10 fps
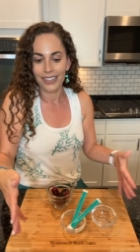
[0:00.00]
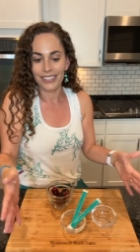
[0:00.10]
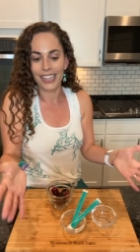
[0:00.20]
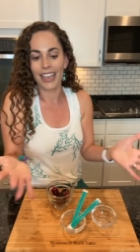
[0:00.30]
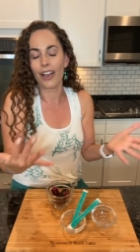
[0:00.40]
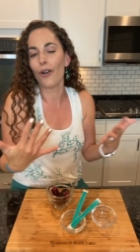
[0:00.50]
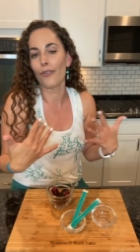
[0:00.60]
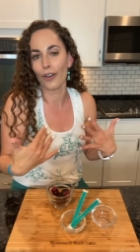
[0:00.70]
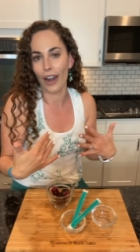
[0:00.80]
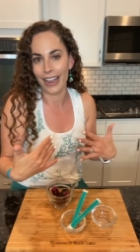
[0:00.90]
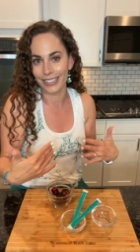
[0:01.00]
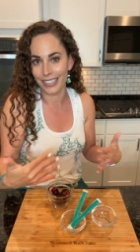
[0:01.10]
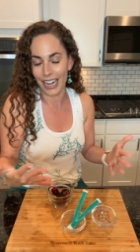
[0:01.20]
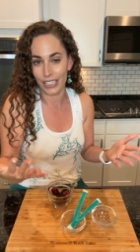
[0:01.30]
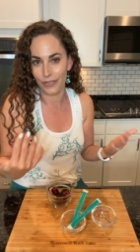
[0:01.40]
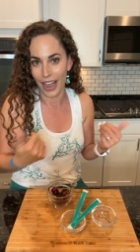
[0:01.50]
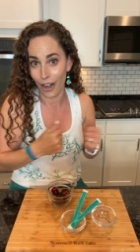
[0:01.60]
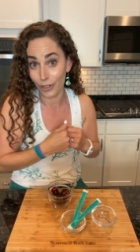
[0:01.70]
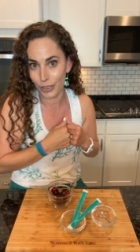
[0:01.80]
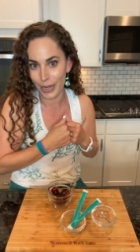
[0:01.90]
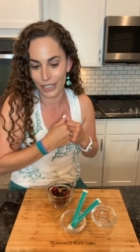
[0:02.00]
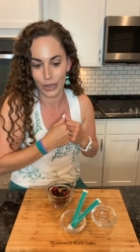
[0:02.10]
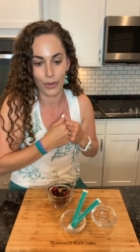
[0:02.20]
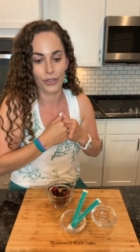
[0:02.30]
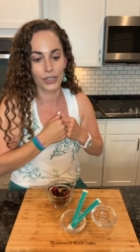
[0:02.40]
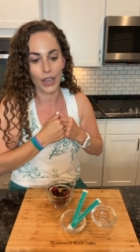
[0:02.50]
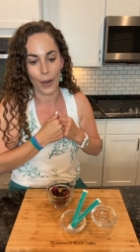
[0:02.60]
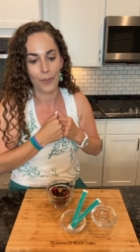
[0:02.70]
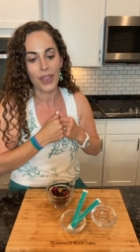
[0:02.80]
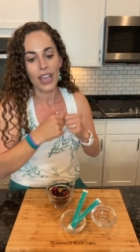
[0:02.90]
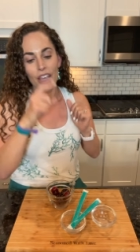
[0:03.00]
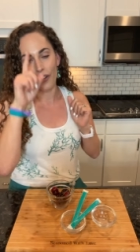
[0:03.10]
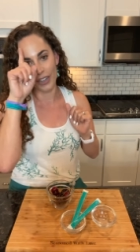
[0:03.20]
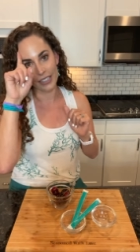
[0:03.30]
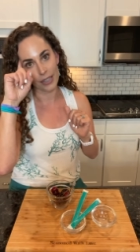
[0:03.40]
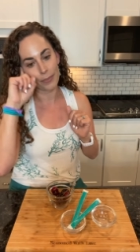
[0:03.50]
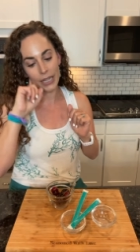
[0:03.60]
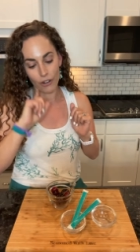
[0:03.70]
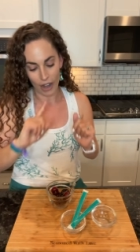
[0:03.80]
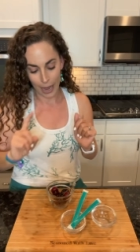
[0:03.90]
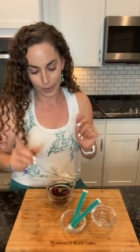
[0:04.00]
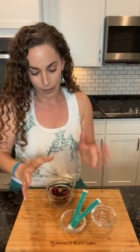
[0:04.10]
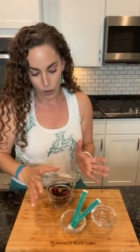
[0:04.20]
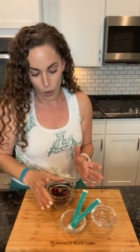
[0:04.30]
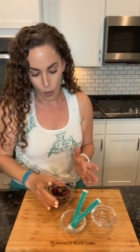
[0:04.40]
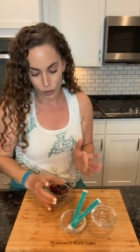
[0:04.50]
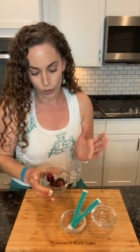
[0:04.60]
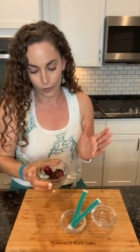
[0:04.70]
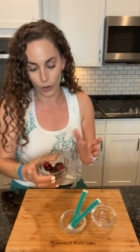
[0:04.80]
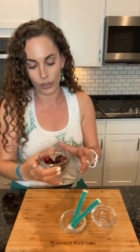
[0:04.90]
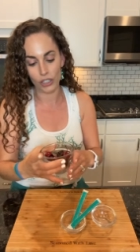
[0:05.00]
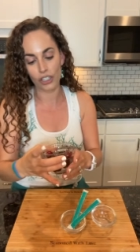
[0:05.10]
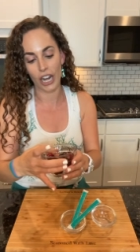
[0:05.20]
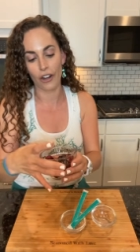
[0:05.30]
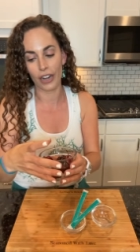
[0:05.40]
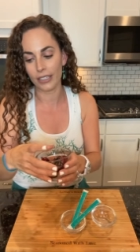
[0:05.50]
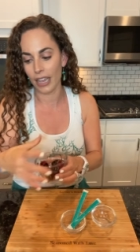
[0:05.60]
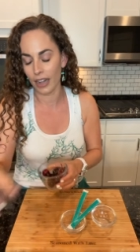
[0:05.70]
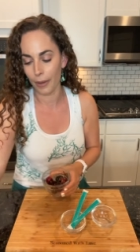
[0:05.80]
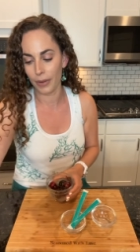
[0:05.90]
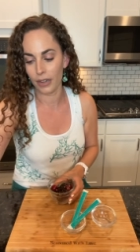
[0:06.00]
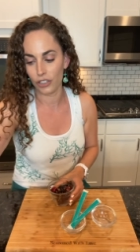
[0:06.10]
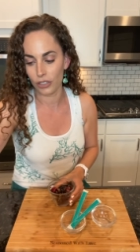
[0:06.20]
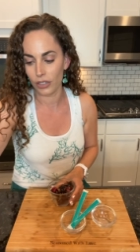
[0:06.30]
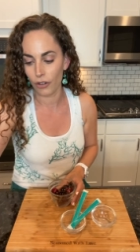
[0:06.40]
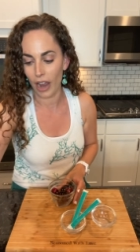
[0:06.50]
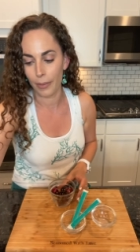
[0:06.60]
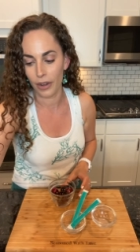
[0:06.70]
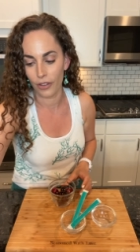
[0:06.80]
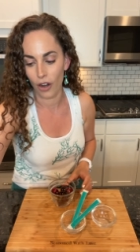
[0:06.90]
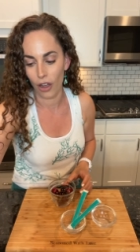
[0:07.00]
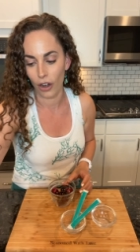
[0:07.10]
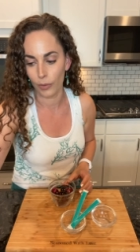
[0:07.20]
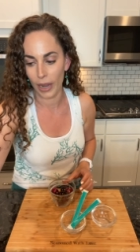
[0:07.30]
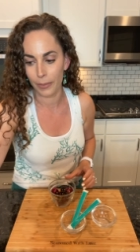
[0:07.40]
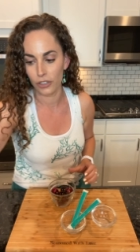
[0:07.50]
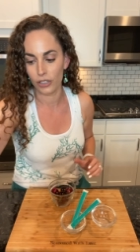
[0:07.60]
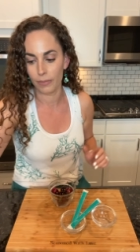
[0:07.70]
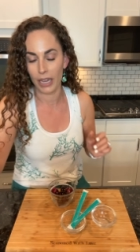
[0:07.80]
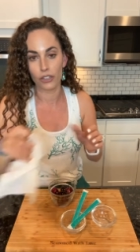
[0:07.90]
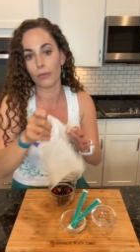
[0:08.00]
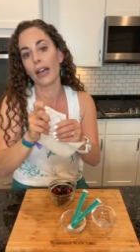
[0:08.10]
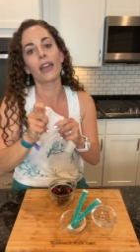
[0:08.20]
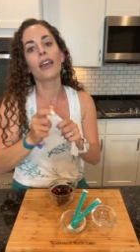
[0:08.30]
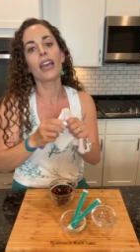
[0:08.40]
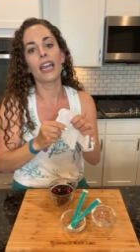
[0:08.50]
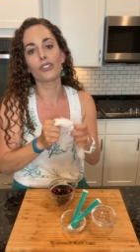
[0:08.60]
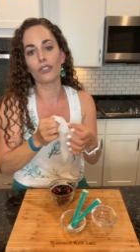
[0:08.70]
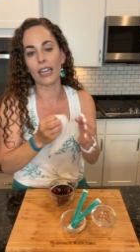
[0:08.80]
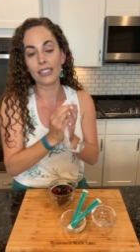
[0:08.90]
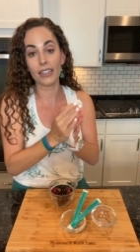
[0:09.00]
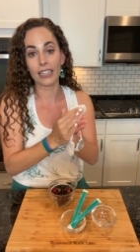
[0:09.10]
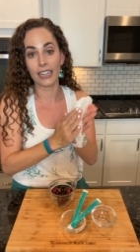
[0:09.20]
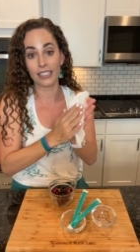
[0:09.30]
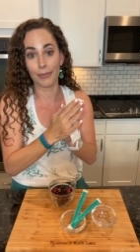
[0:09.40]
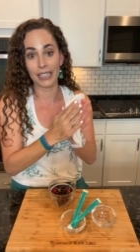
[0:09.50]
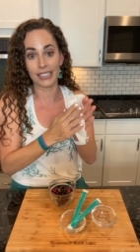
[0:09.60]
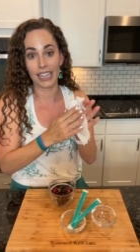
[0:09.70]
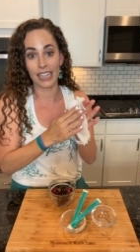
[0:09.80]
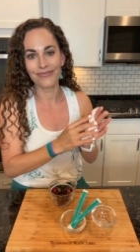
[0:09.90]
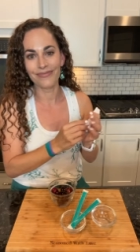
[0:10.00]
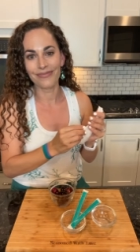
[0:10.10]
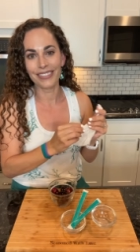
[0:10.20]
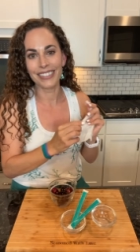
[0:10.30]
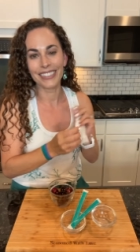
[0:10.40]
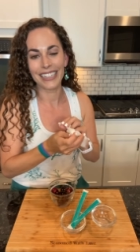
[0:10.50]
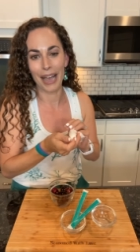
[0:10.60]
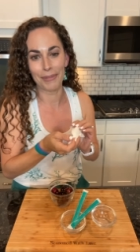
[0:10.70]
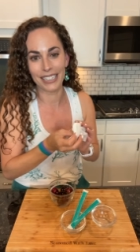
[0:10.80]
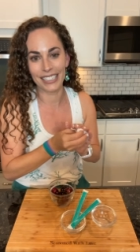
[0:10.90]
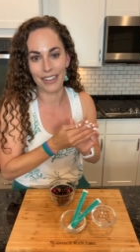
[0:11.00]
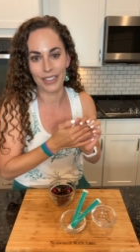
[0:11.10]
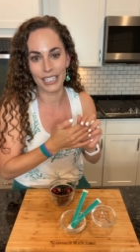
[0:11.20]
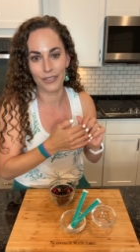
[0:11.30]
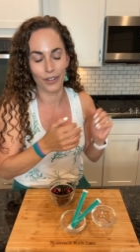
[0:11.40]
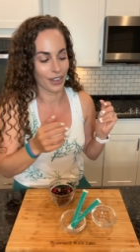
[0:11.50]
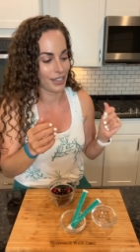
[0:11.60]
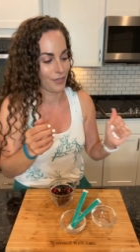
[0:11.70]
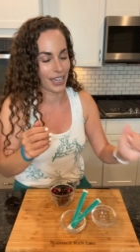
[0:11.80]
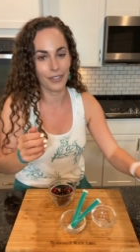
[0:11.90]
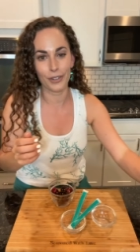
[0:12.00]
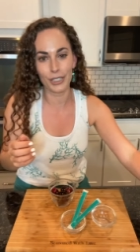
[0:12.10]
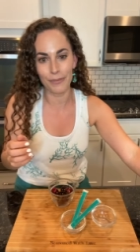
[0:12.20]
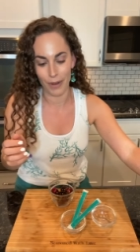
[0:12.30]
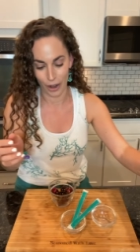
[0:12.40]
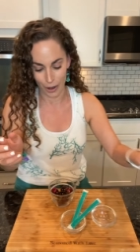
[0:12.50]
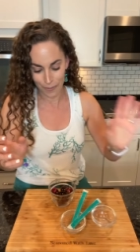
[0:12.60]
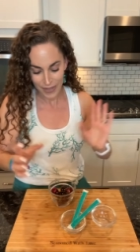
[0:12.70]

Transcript: take over and satisfy our sweet tooth. So you're going to simply grab some cold or frozen cherries, and I'm going to just grab another On Guard wipe and just make sure my hands are nice and clean because I'm going to save these for Olivia for tomorrow.